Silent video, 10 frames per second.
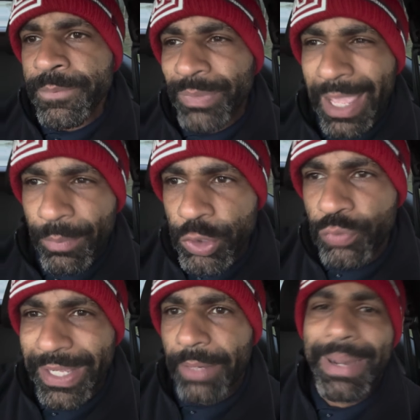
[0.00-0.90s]
And when you
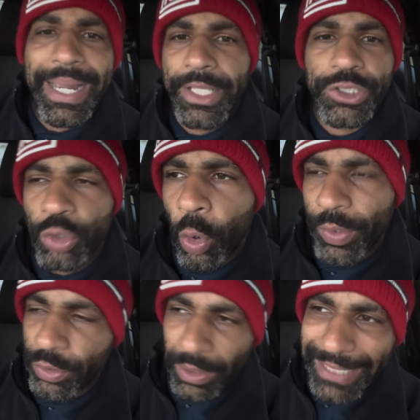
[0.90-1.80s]
think about his story,
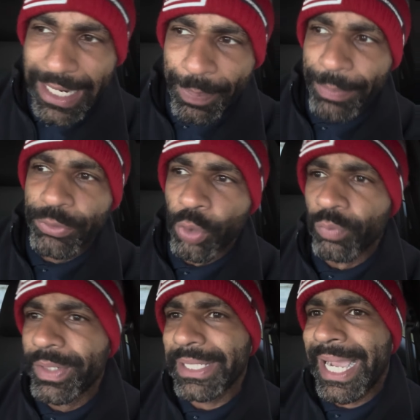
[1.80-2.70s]
a lot of people don't
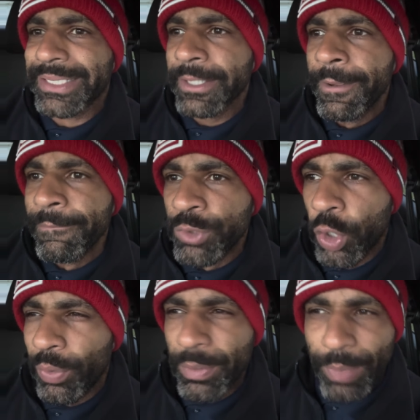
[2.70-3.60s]
realize,
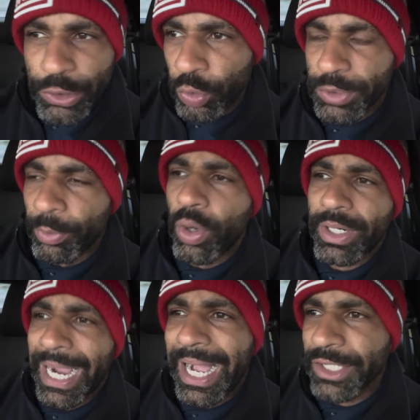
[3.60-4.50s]
he went to a small
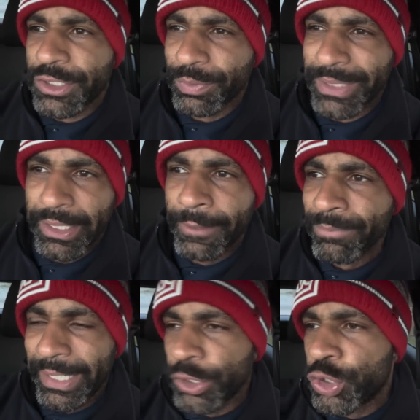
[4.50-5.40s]
college. It was
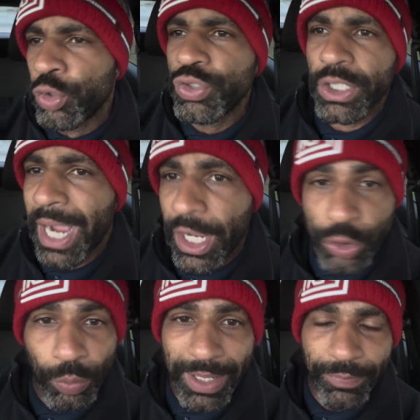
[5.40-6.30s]
like a junior college or
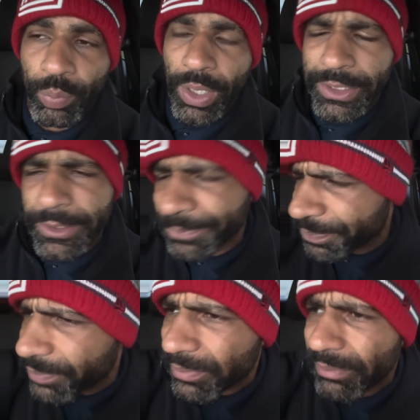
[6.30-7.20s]
whatever it was.
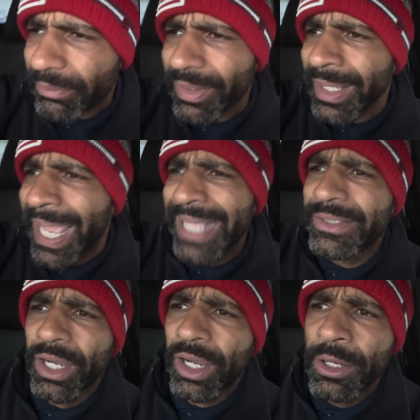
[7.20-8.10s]
And,
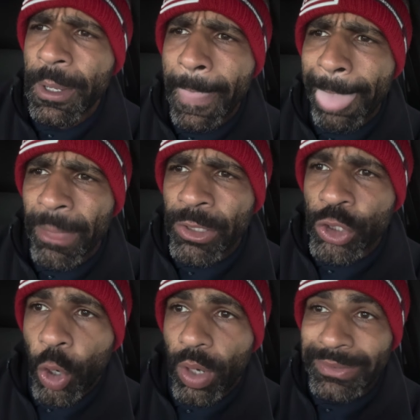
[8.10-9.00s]

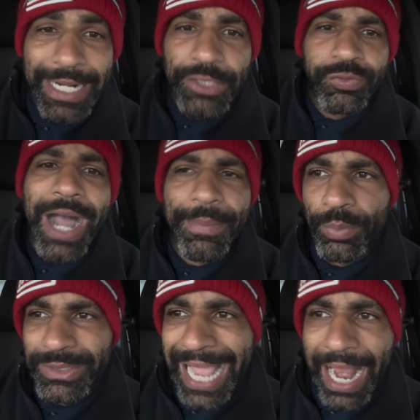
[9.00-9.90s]
Dennis Rodman
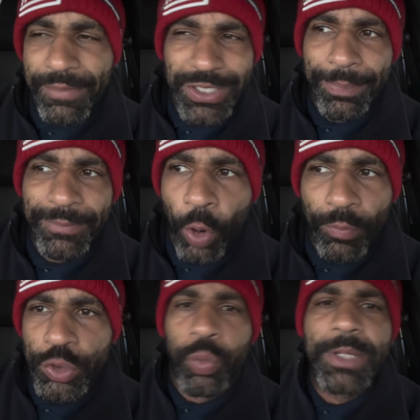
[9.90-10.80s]
was averaging, I believe, over
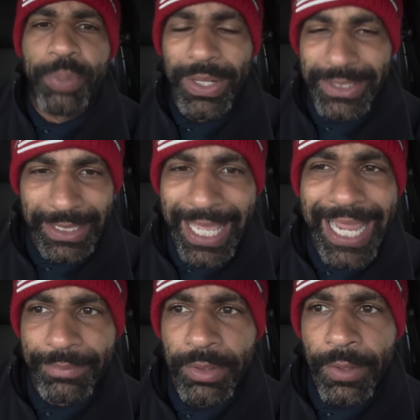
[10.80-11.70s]
20 points a
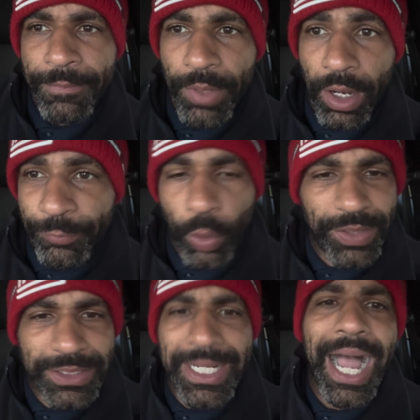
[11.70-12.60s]
game for
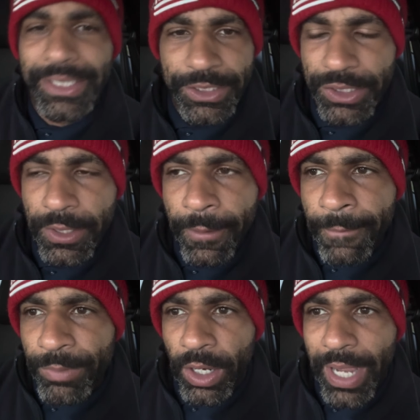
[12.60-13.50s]
this college.
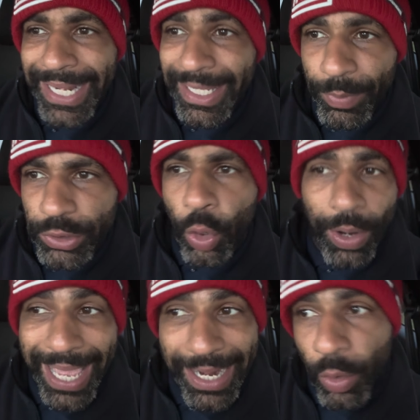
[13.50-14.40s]
And he was
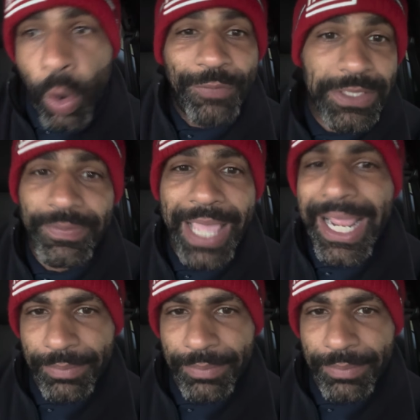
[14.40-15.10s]
had an offensive game.